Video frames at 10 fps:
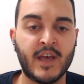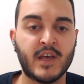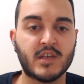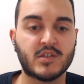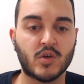
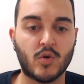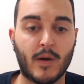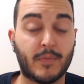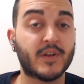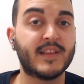So
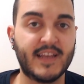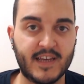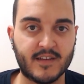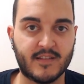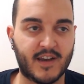
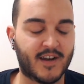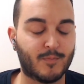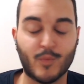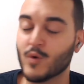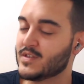apparently there
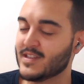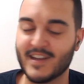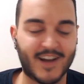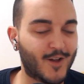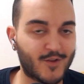
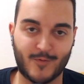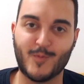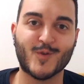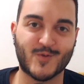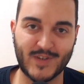are a lot of
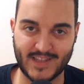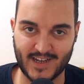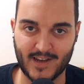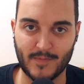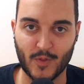books
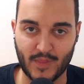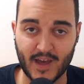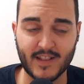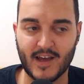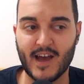written about that.